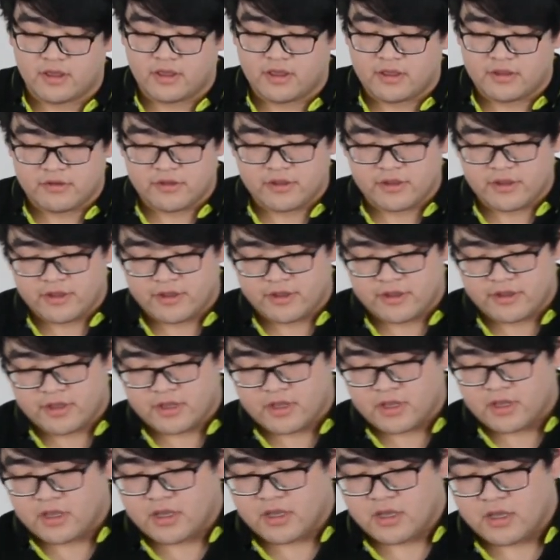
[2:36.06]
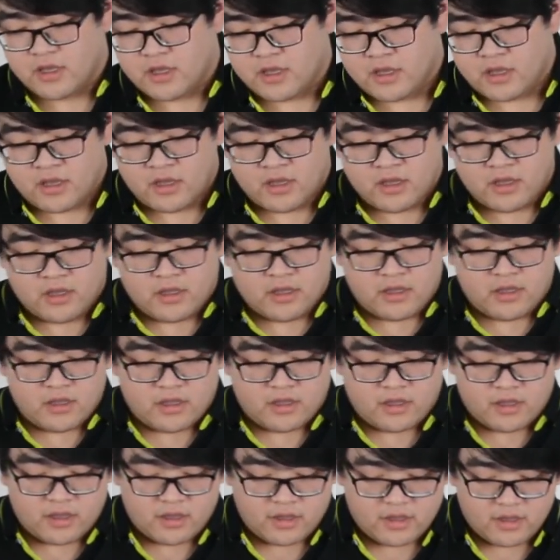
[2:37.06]

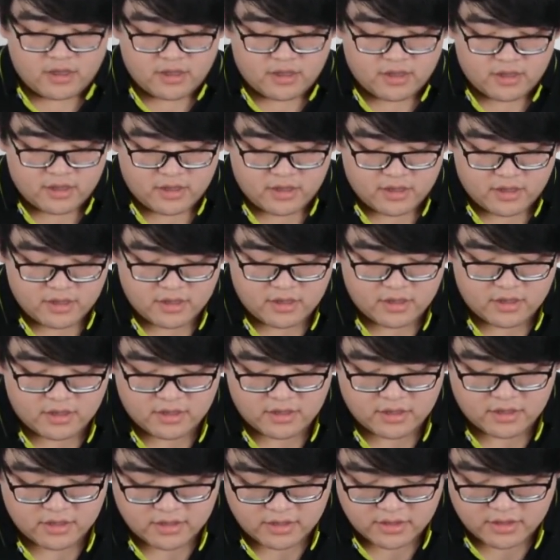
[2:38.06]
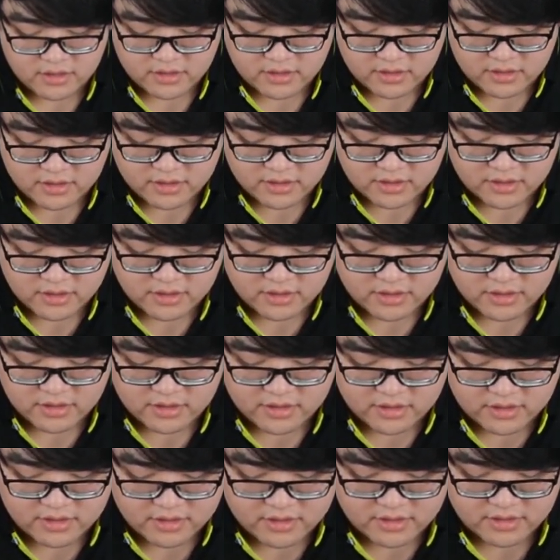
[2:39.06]

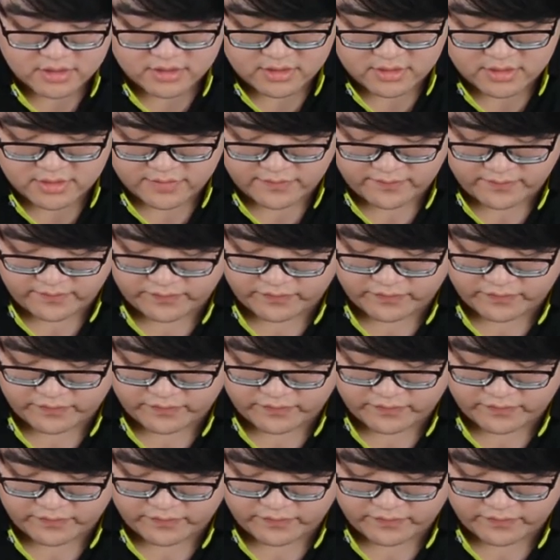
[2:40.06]
No one is speaking in this clip.